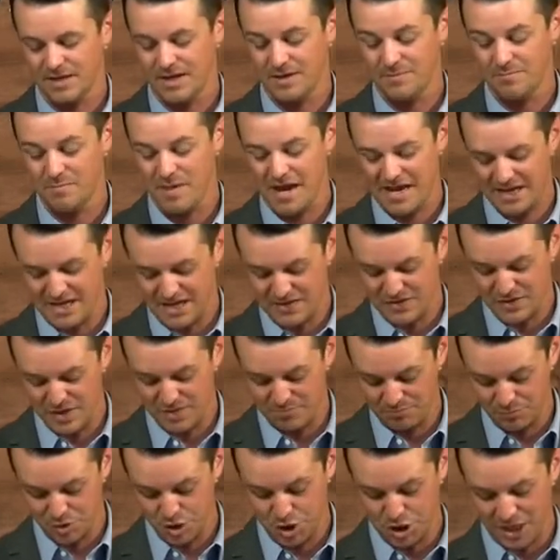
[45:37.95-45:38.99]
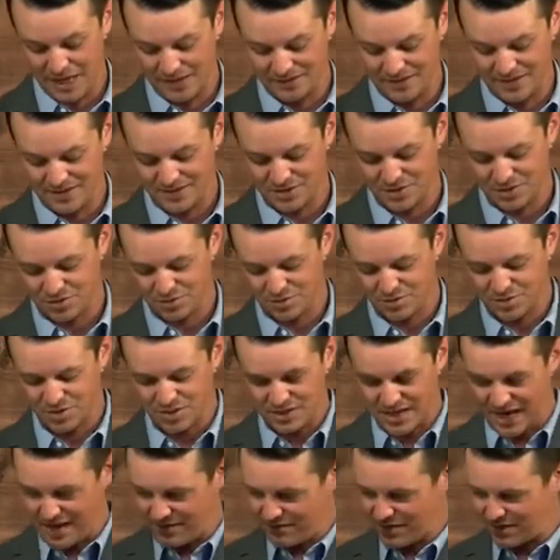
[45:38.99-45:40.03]
and making them jealous through
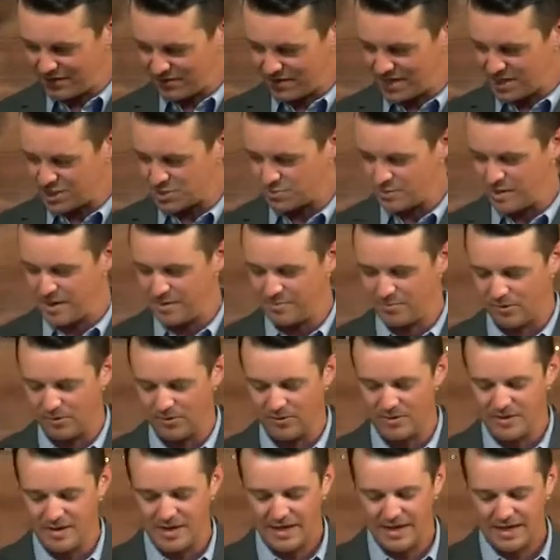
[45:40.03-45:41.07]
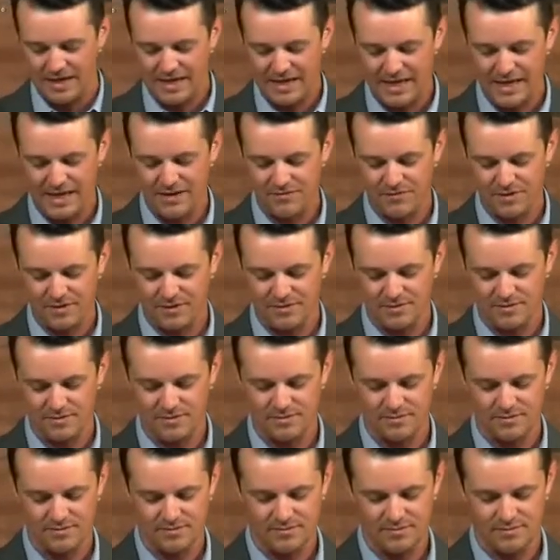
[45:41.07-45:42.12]
saving these people, even
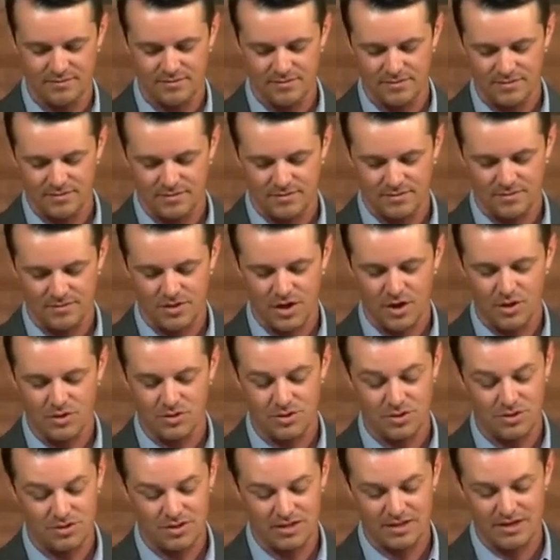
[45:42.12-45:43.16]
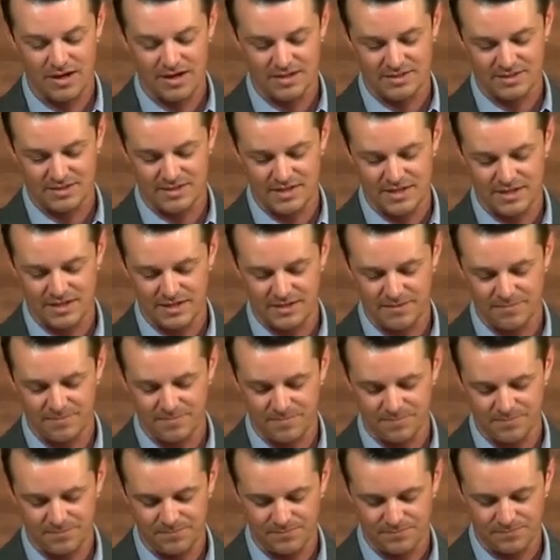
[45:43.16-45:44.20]
those who did not seek
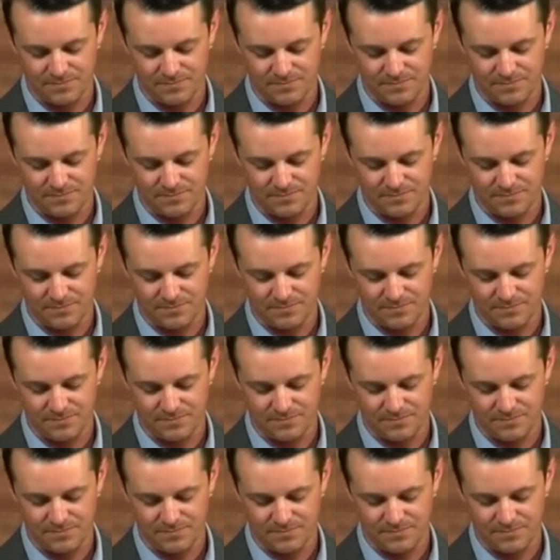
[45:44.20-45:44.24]
him.